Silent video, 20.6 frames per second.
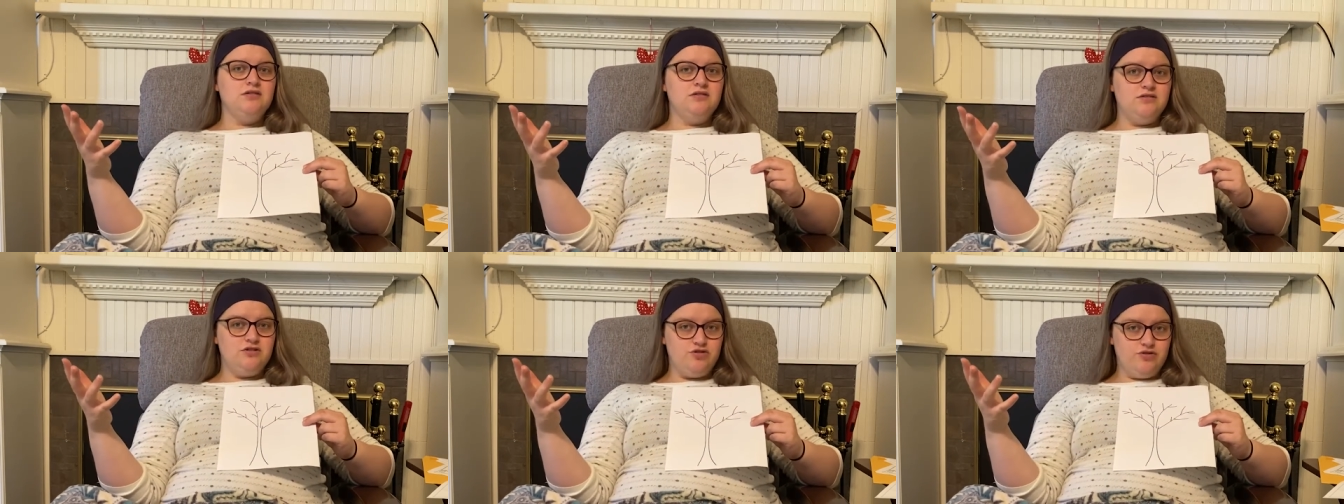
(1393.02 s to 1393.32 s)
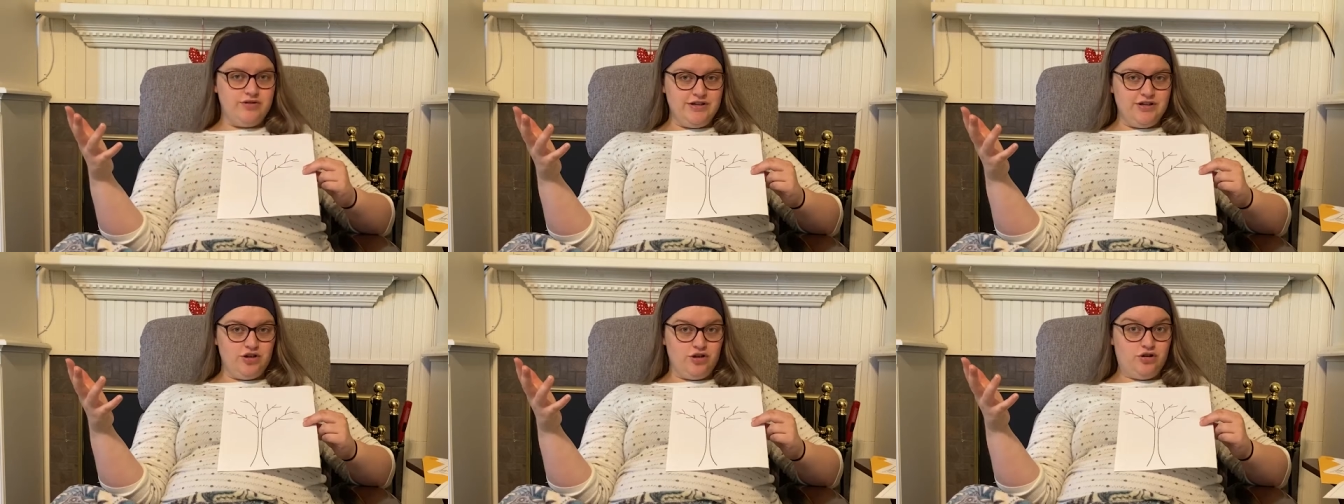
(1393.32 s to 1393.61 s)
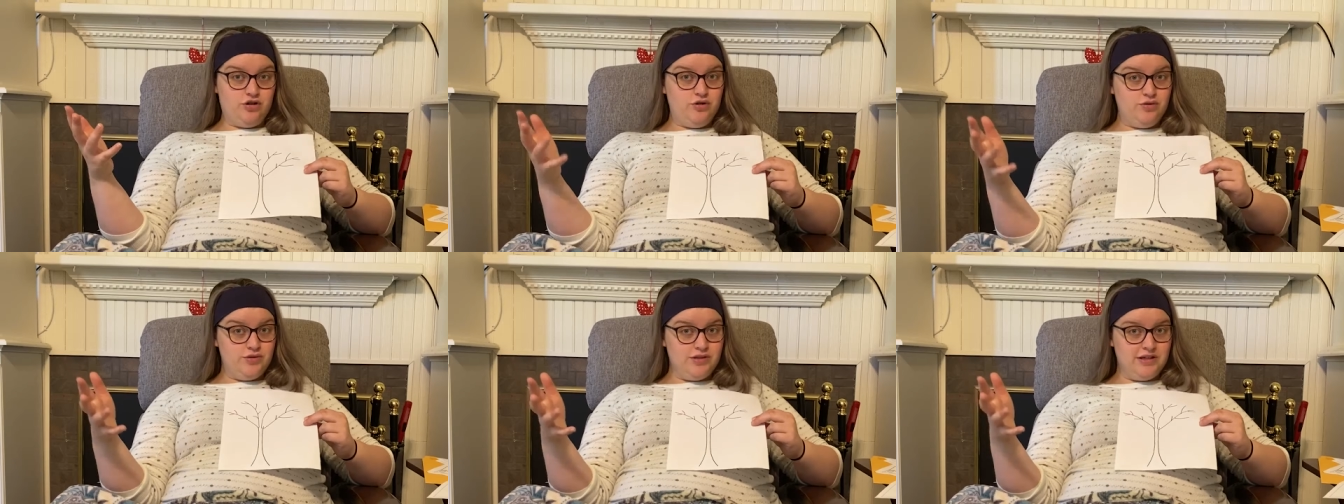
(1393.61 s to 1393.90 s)
trees
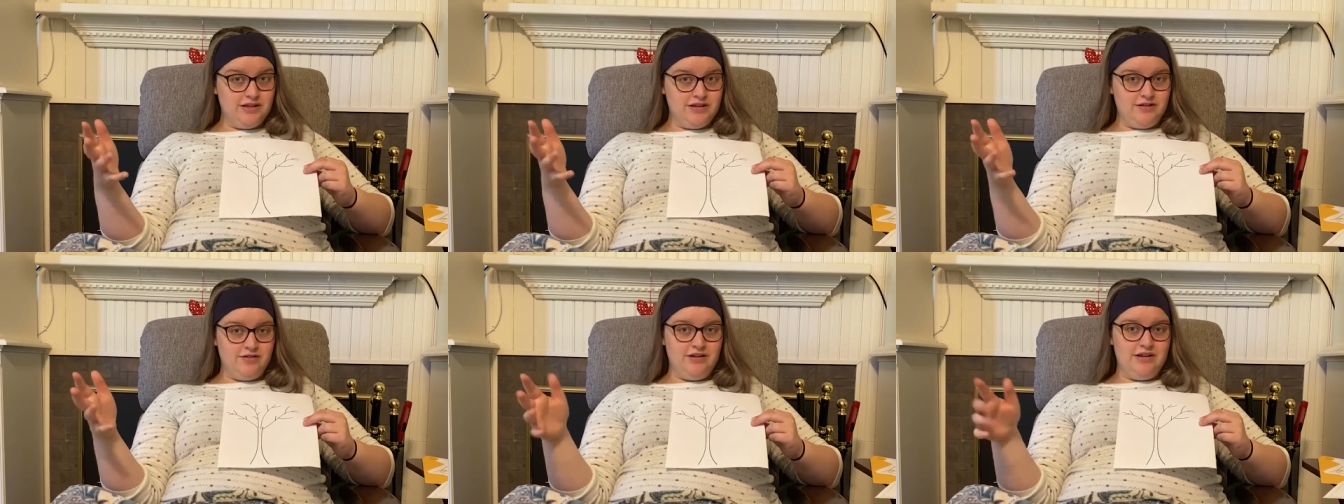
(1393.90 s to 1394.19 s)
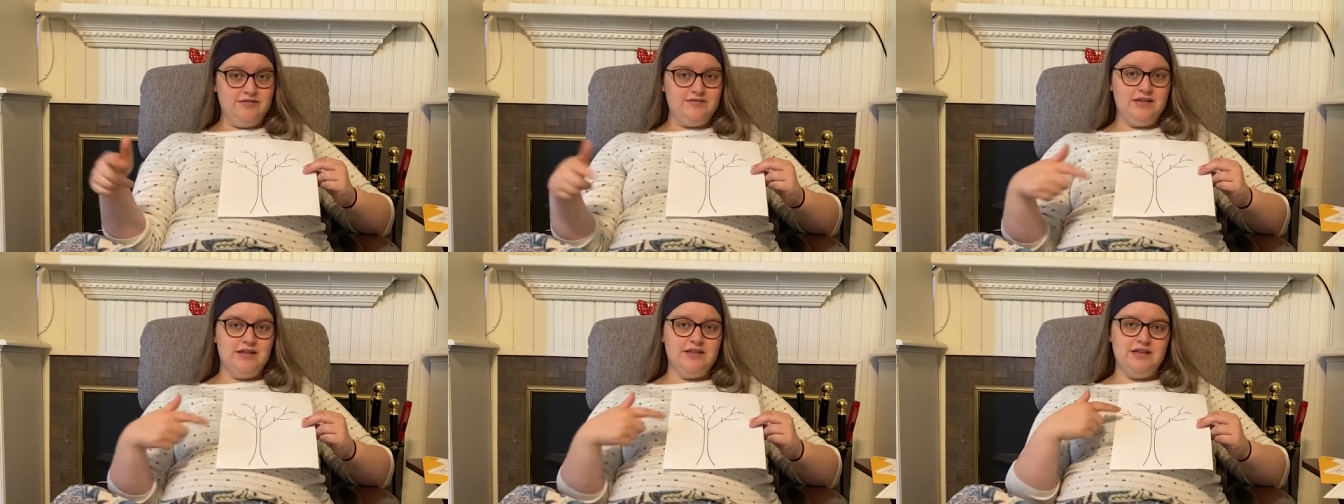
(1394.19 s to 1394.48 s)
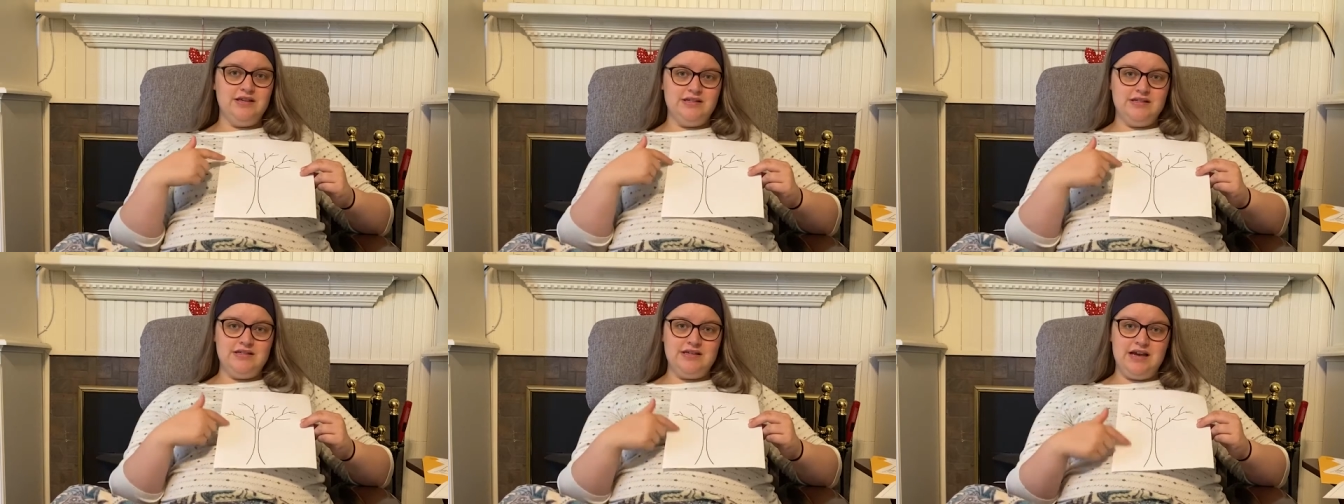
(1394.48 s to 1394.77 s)
are losing their leaves at
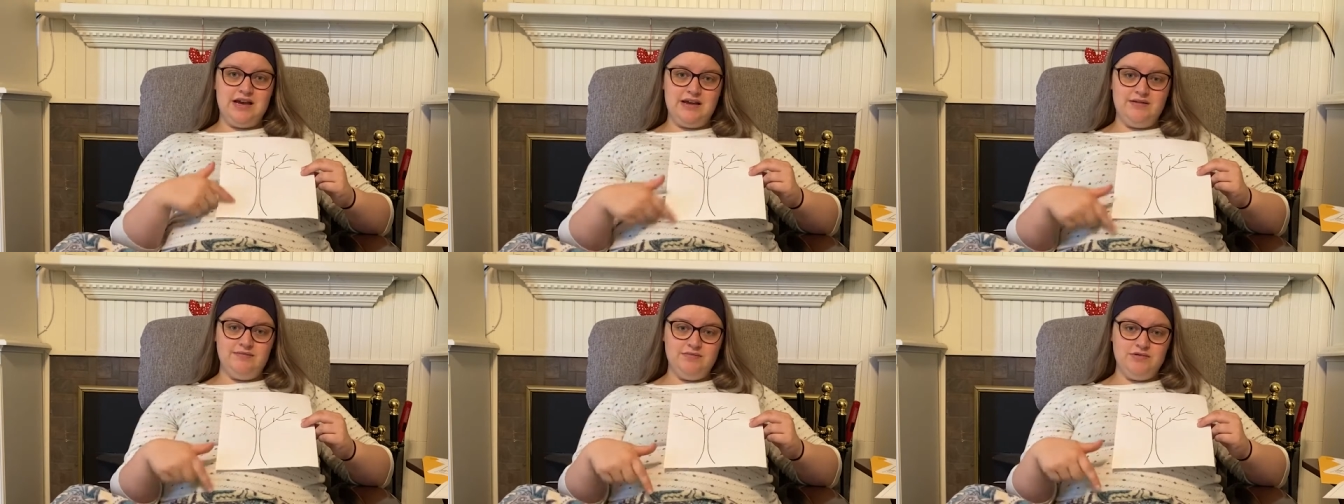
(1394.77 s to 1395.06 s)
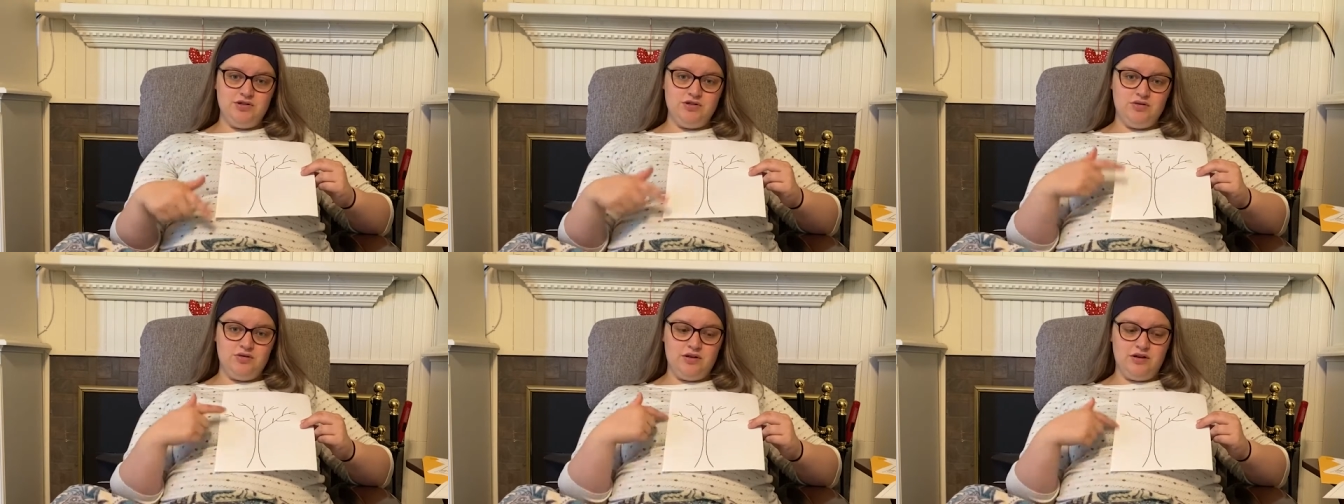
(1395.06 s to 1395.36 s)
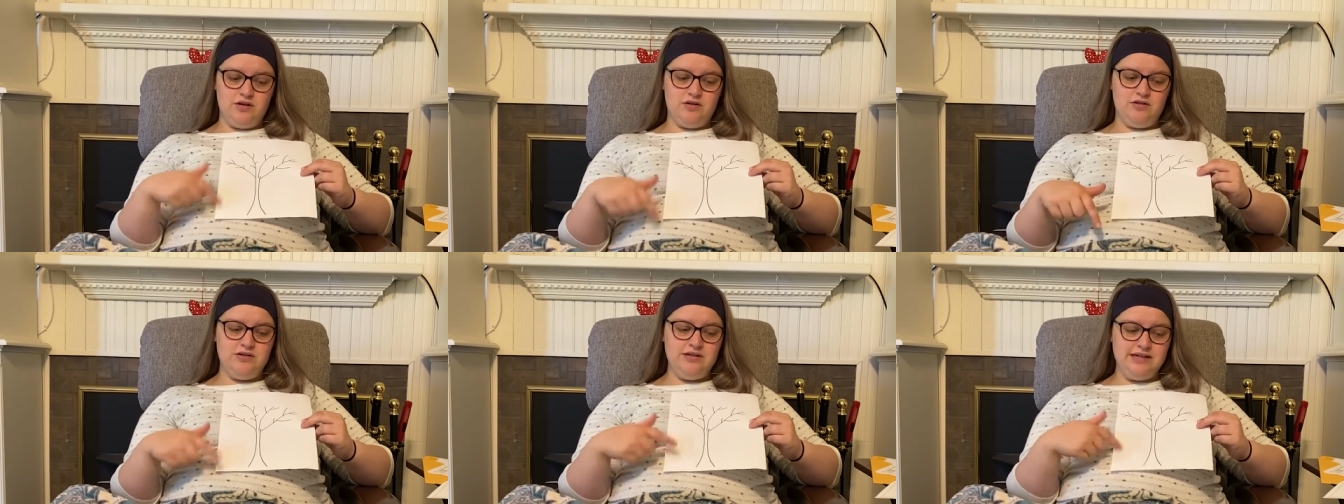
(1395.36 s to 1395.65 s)
this time, so
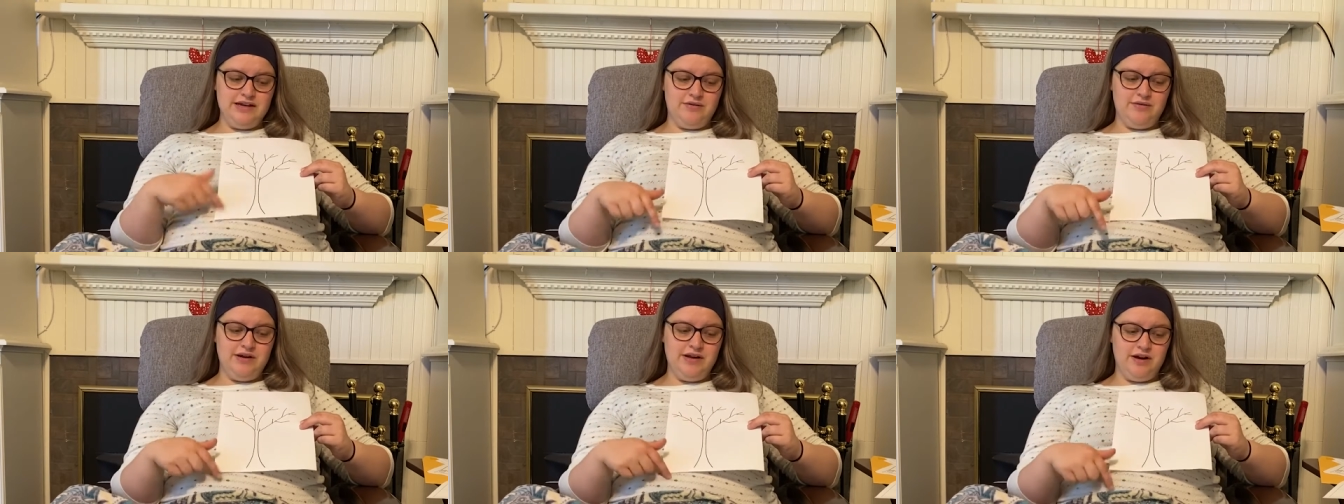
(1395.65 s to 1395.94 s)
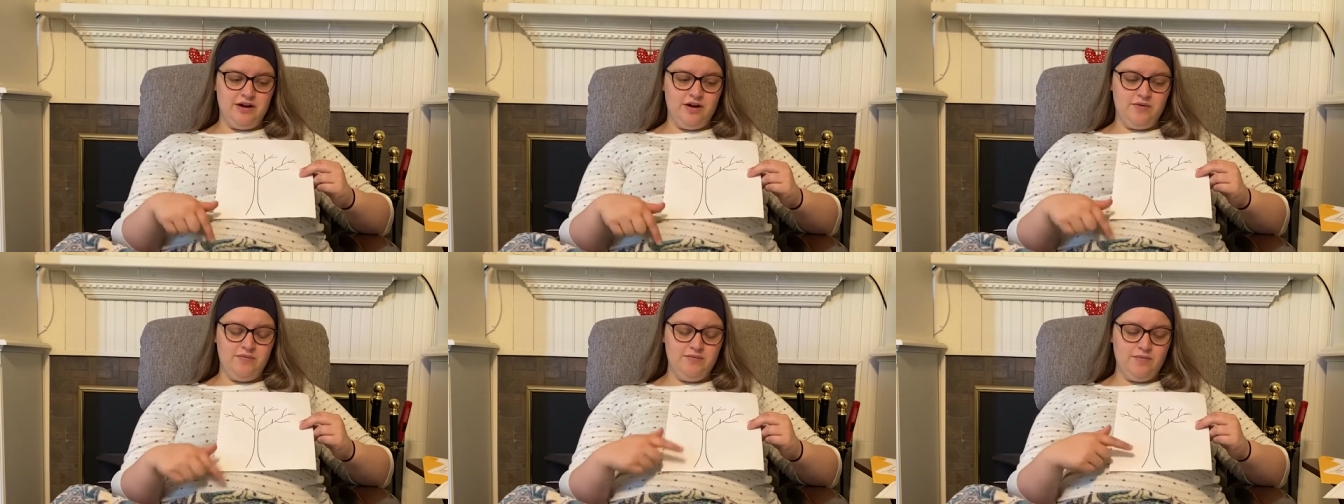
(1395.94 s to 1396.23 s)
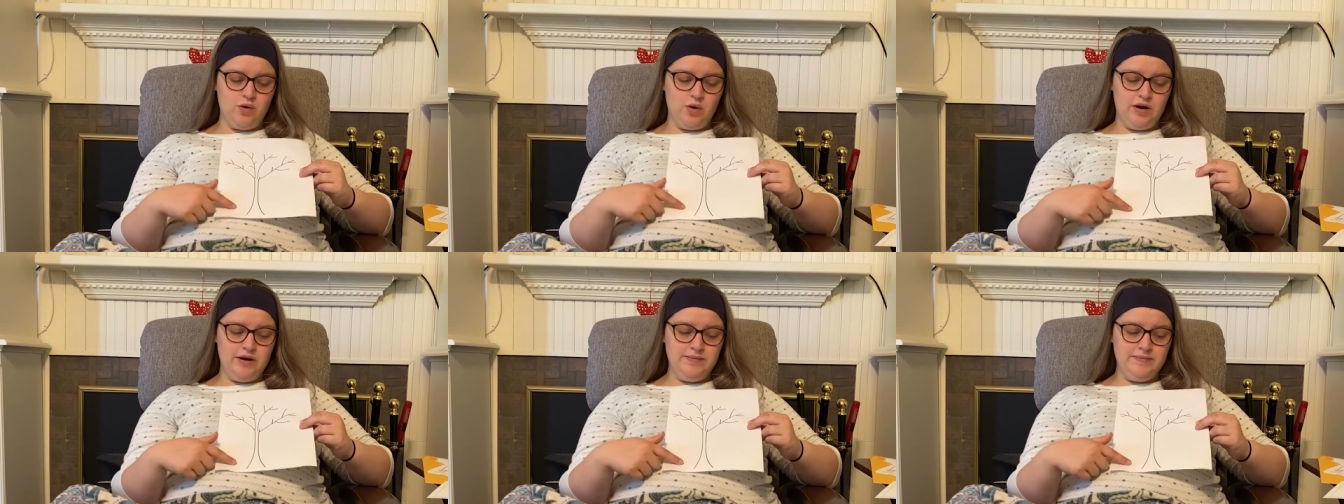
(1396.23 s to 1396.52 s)
they're down here
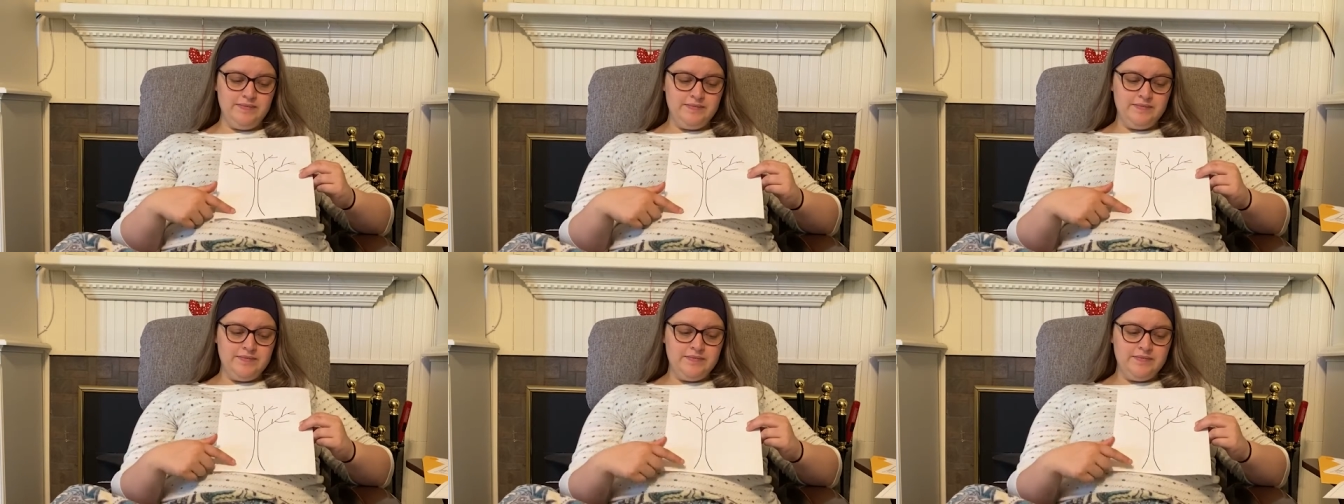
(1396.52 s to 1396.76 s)
more.